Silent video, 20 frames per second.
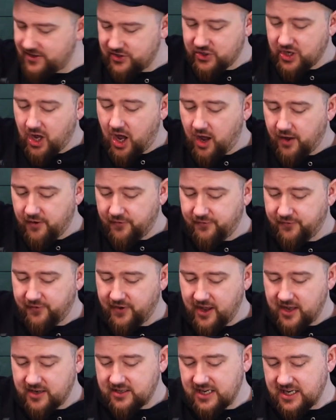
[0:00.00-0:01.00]
sort of
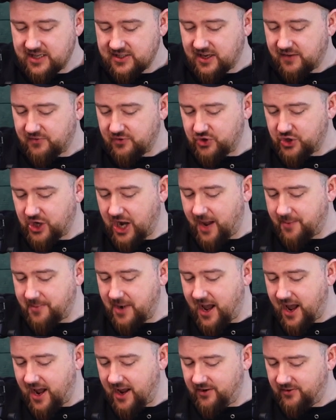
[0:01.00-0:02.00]
D7 sharp
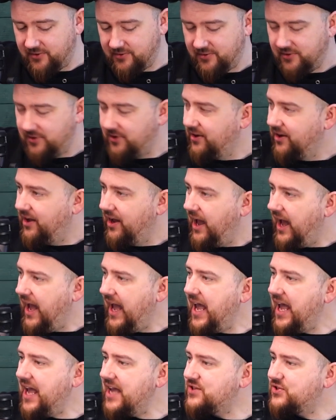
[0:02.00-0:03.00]
9
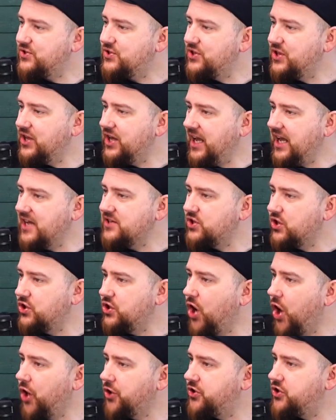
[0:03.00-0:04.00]
it's a
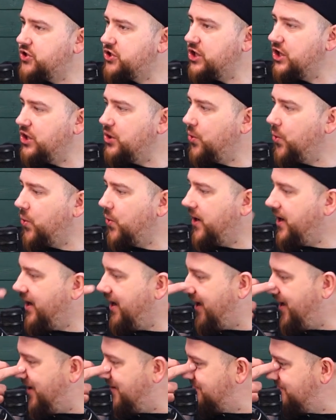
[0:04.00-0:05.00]
nod
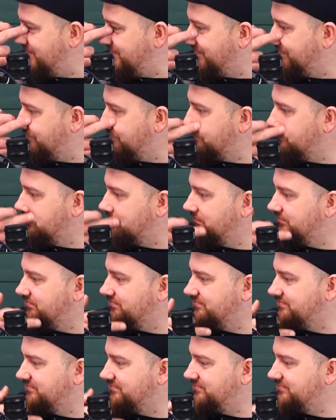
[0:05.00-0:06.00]
to
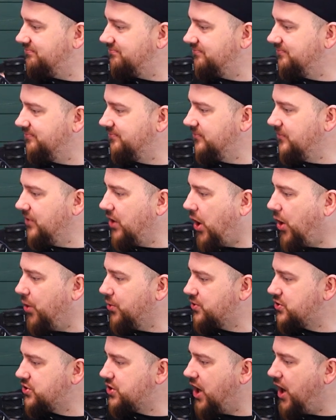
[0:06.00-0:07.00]

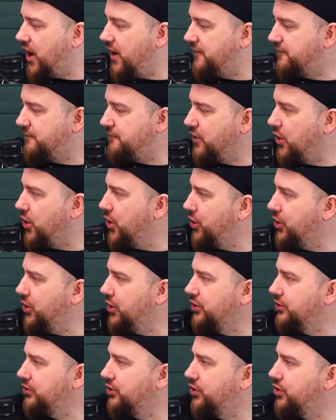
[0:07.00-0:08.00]
old sort of
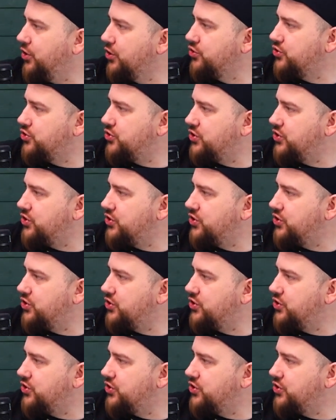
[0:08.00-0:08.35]
folk and country